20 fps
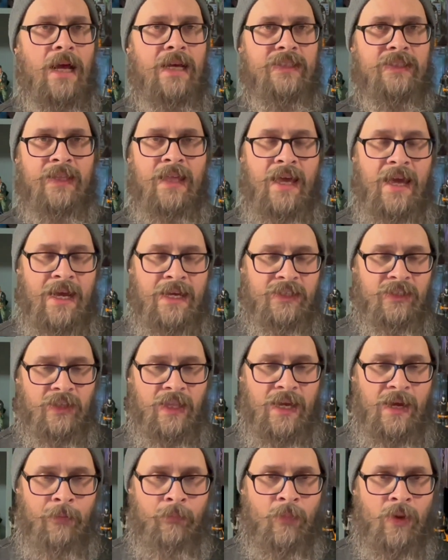as the
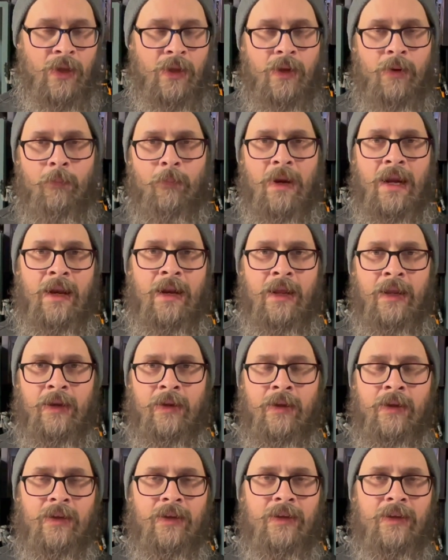HasLab, meaning